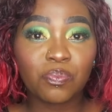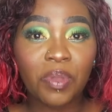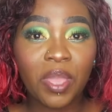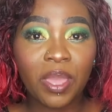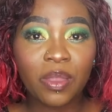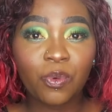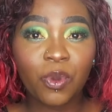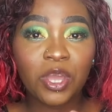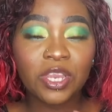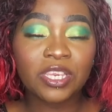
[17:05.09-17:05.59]

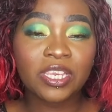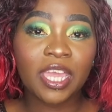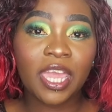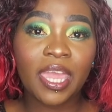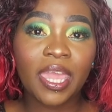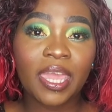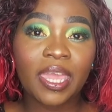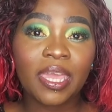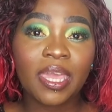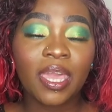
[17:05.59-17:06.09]
bad one
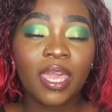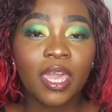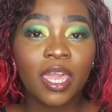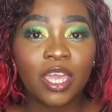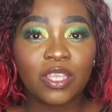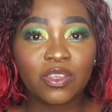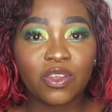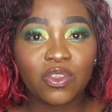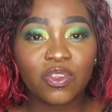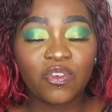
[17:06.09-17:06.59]
day
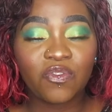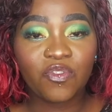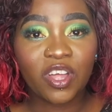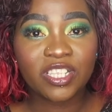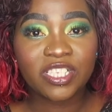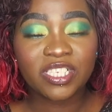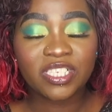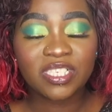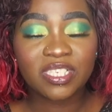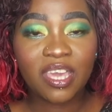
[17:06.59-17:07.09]
and all of
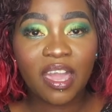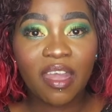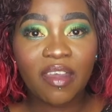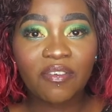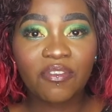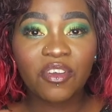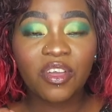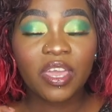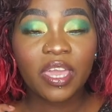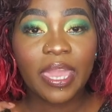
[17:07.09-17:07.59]
that
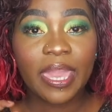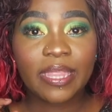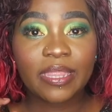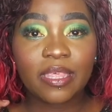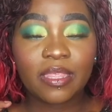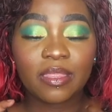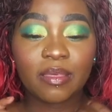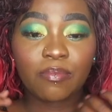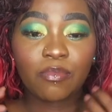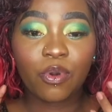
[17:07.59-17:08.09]
stuff. And
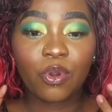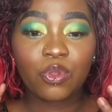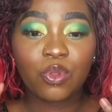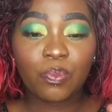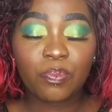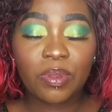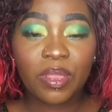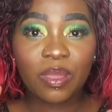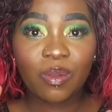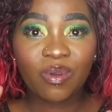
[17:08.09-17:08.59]
then the more you
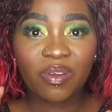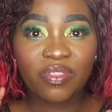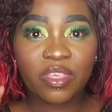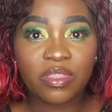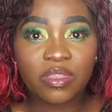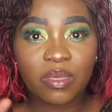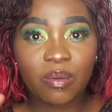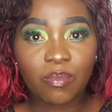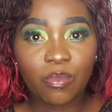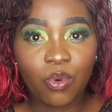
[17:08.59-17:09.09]
play with
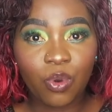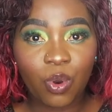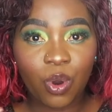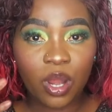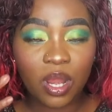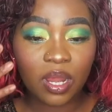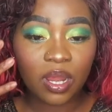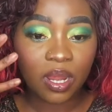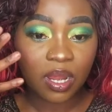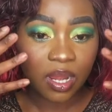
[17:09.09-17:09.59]
it, the
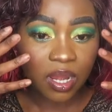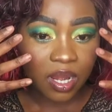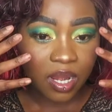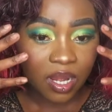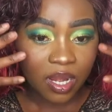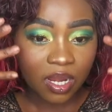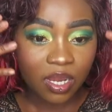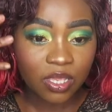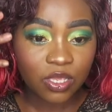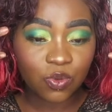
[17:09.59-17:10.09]
more
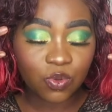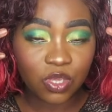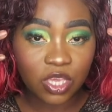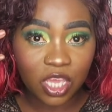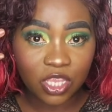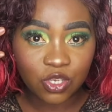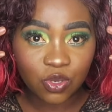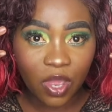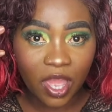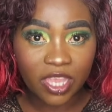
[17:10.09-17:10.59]
you
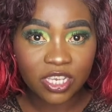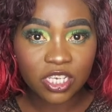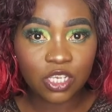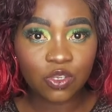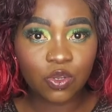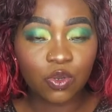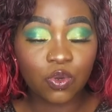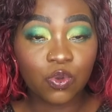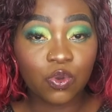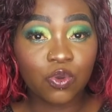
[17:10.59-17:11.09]
get your
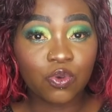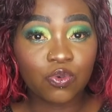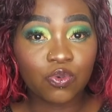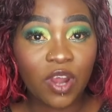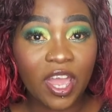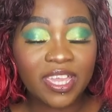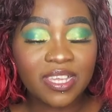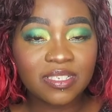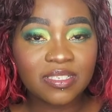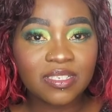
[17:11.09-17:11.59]
eyeshadow look
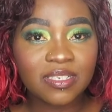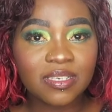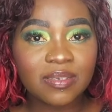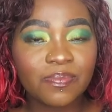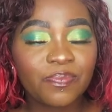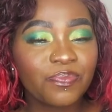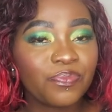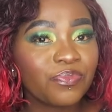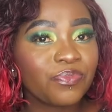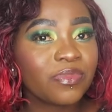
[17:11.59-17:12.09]
right.
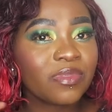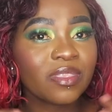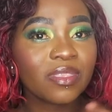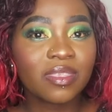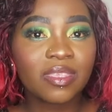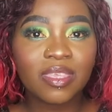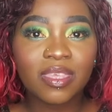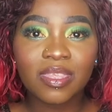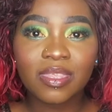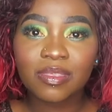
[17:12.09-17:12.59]

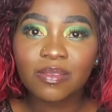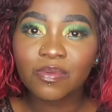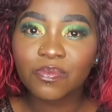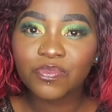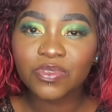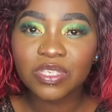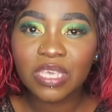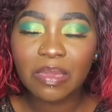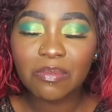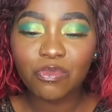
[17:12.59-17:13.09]

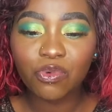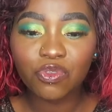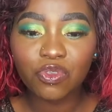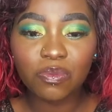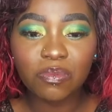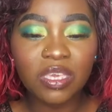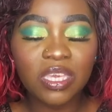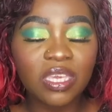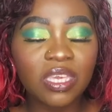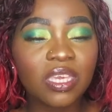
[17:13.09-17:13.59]
Same with
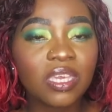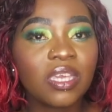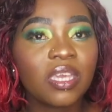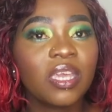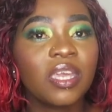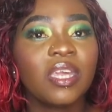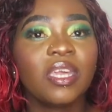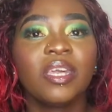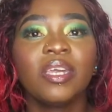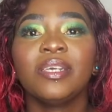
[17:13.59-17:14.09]

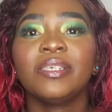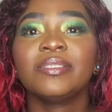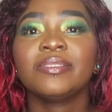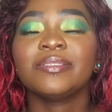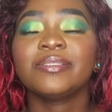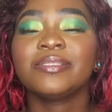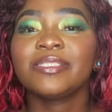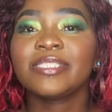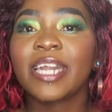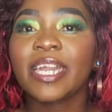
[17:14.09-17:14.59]
me.
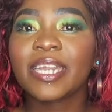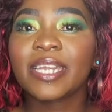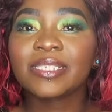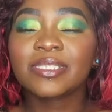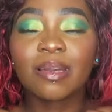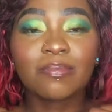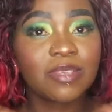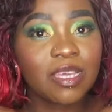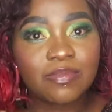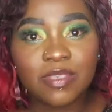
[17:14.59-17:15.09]
Like
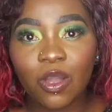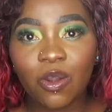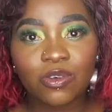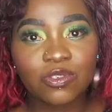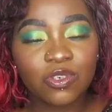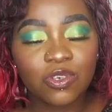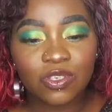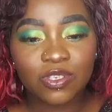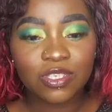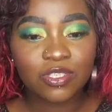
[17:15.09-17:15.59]
sometimes I
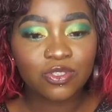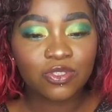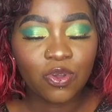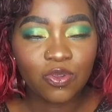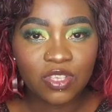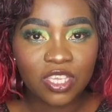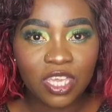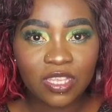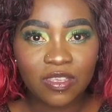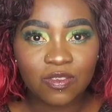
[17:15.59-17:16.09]
also
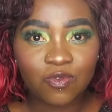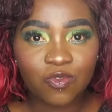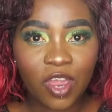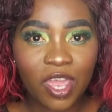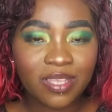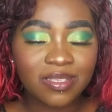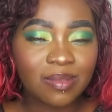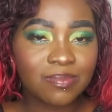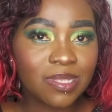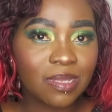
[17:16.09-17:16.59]
don't get it
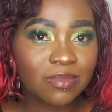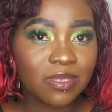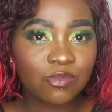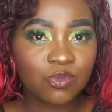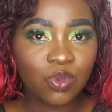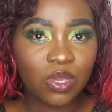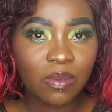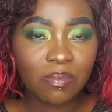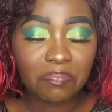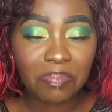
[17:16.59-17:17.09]
right. Sometimes I'm
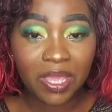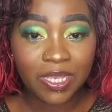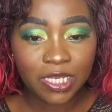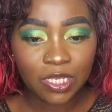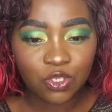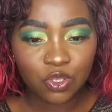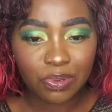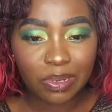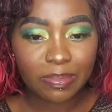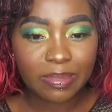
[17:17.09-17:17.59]
too
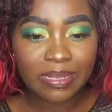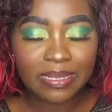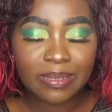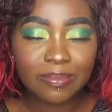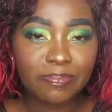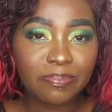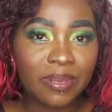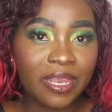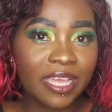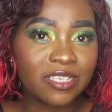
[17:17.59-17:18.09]
impatient to probably
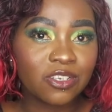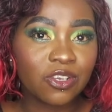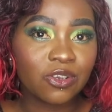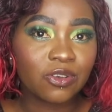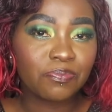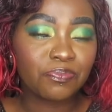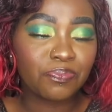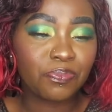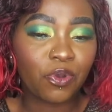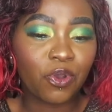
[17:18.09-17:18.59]
blend
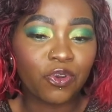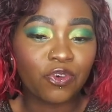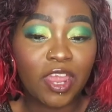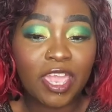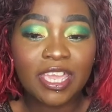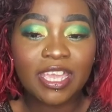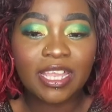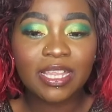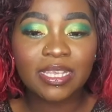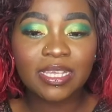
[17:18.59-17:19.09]

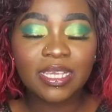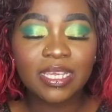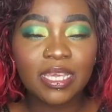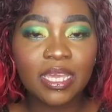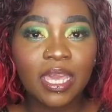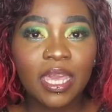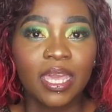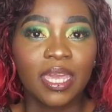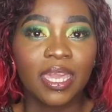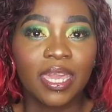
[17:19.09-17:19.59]

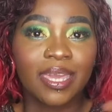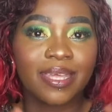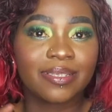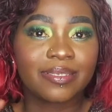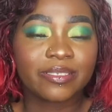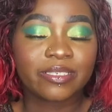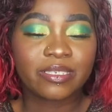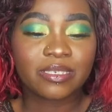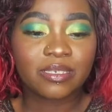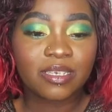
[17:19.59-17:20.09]
correctly
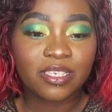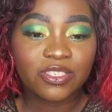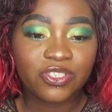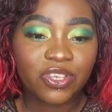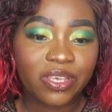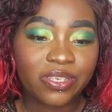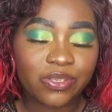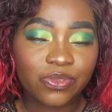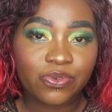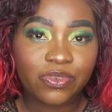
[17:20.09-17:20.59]
and it
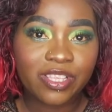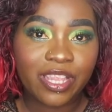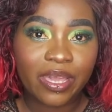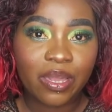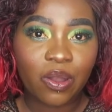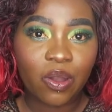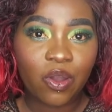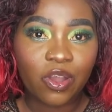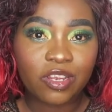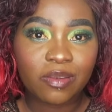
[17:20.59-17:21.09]
just looks like
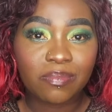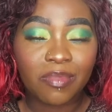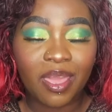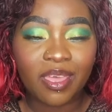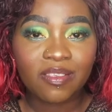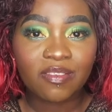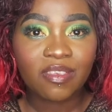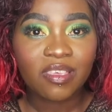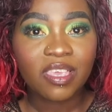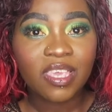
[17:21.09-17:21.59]
a hot
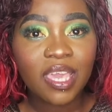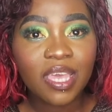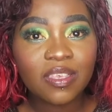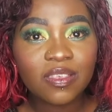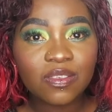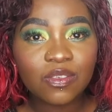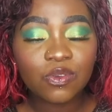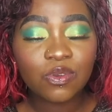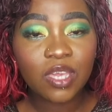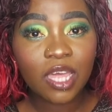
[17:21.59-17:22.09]
mess.
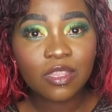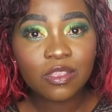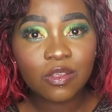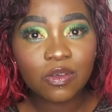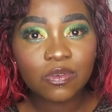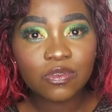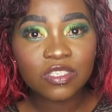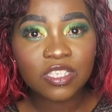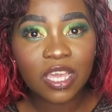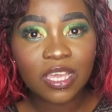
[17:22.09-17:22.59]
Yes, you get
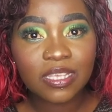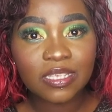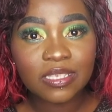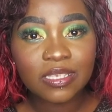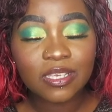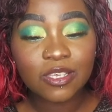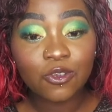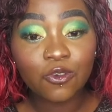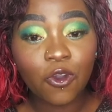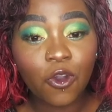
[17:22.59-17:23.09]
those days.
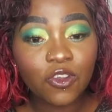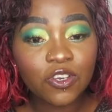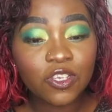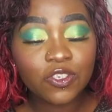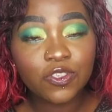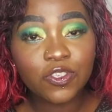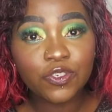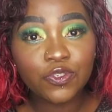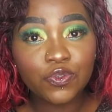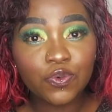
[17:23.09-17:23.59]
You
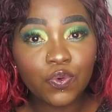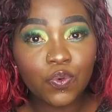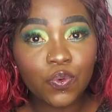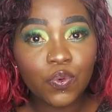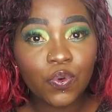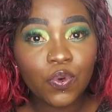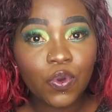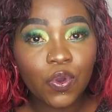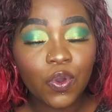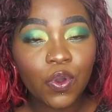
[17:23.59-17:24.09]
honestly
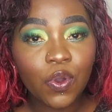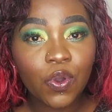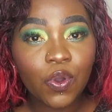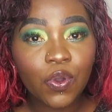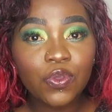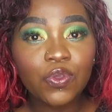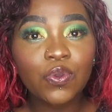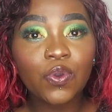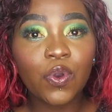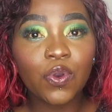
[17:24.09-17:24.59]
do.
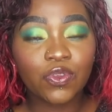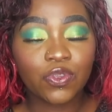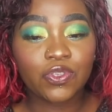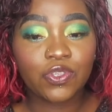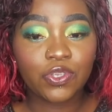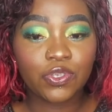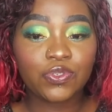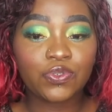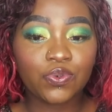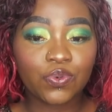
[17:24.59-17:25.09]
You
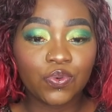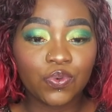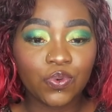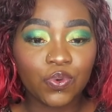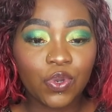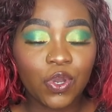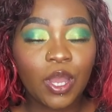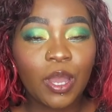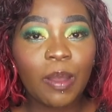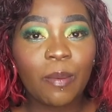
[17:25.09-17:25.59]
honestly do.
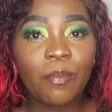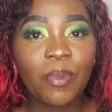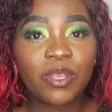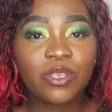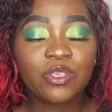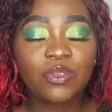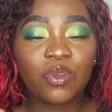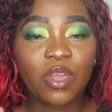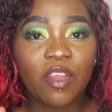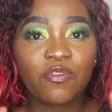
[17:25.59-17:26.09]

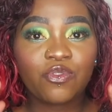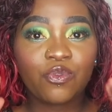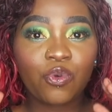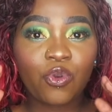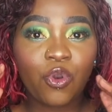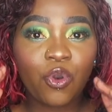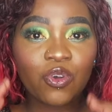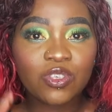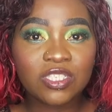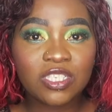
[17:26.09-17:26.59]
But you have to
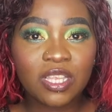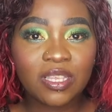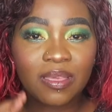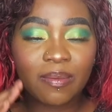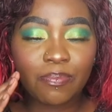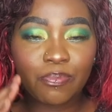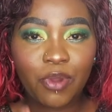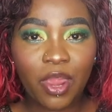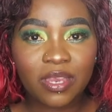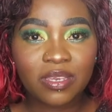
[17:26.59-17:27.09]
constantly
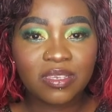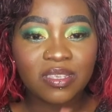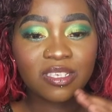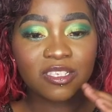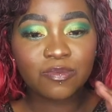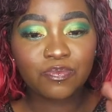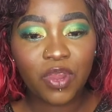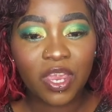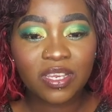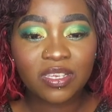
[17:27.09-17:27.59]

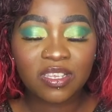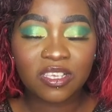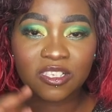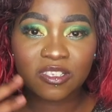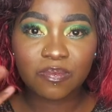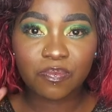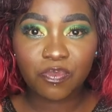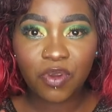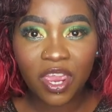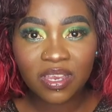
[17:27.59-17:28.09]
practice,
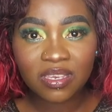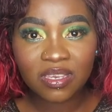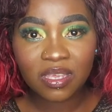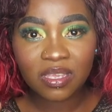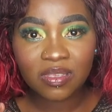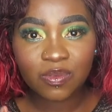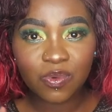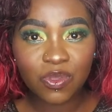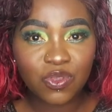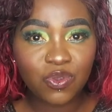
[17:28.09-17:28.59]
practice,
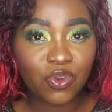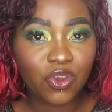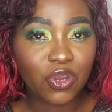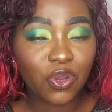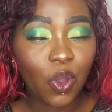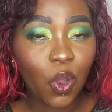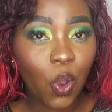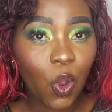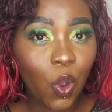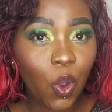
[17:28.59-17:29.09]
practice when you're at
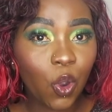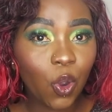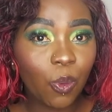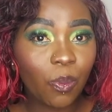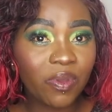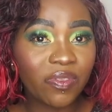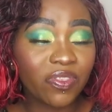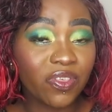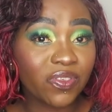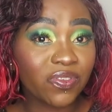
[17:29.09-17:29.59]

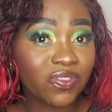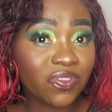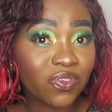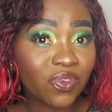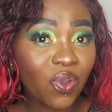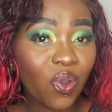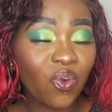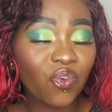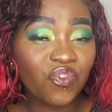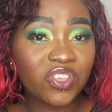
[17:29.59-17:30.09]
home in this
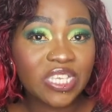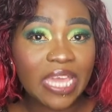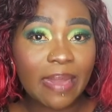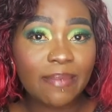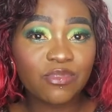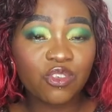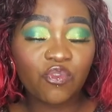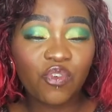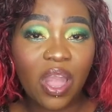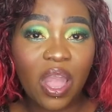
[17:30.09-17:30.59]
COVID
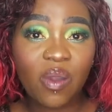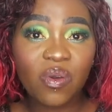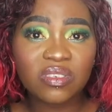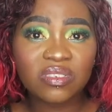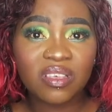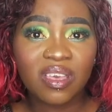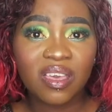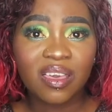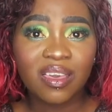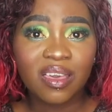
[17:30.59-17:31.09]
times of ours.
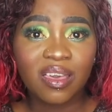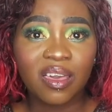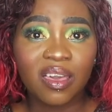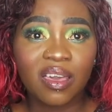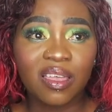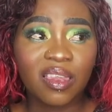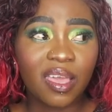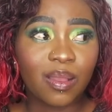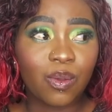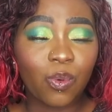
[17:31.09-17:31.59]

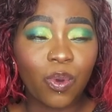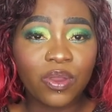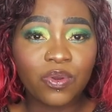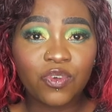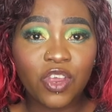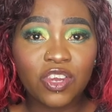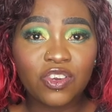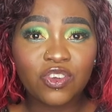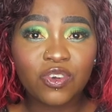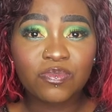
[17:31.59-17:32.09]
Like one
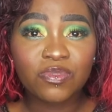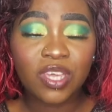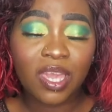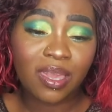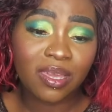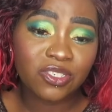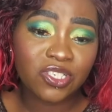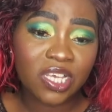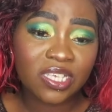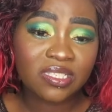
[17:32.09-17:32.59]
random
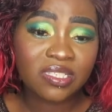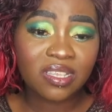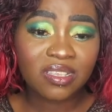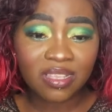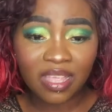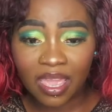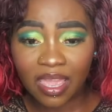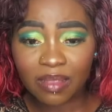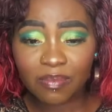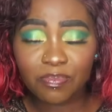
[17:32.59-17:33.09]
day, just sit
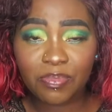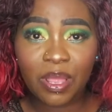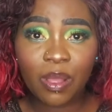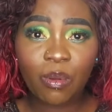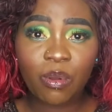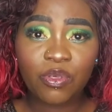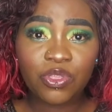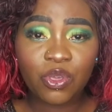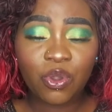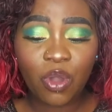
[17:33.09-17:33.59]
there and play
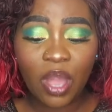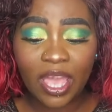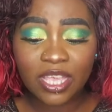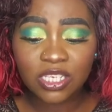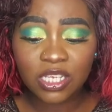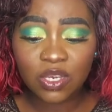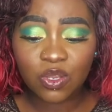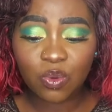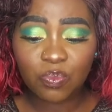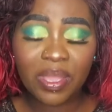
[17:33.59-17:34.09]
with your
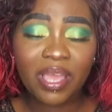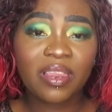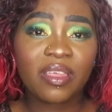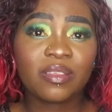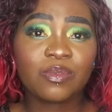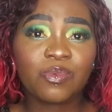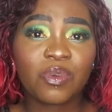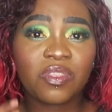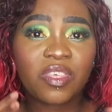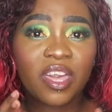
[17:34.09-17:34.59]
eyeshadow
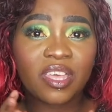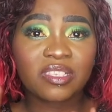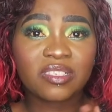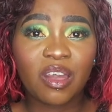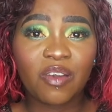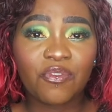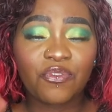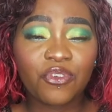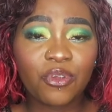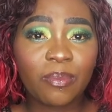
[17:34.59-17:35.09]
palette, whether it's
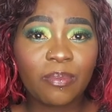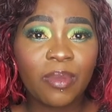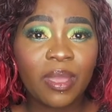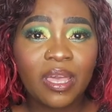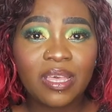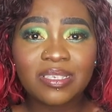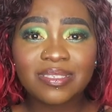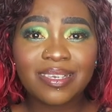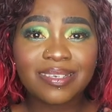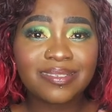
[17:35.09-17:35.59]
not from
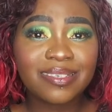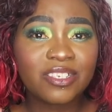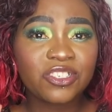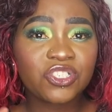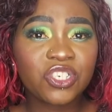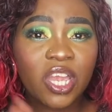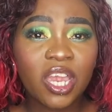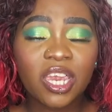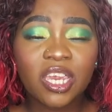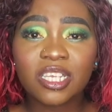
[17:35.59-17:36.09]

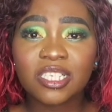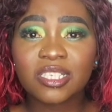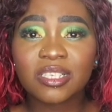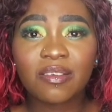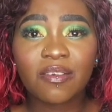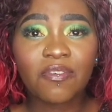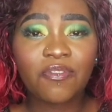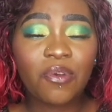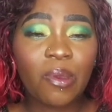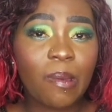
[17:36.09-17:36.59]
Signature, it's
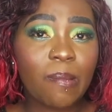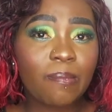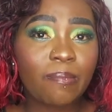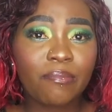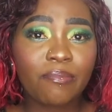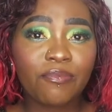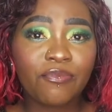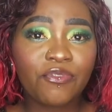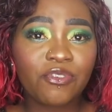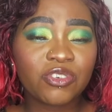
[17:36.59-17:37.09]

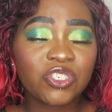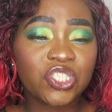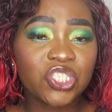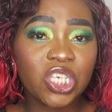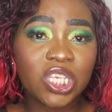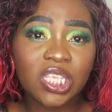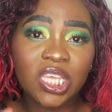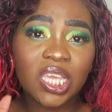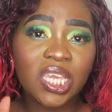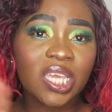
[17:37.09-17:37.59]
from
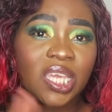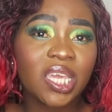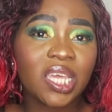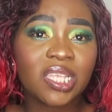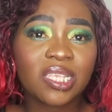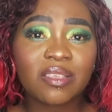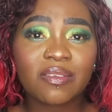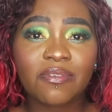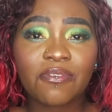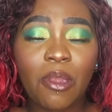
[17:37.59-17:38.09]
Foschini,
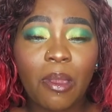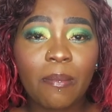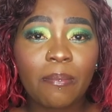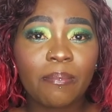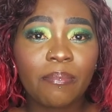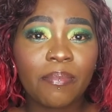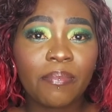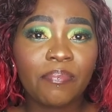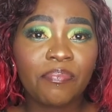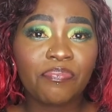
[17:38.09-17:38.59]
it's
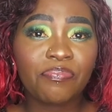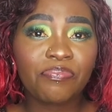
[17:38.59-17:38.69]
from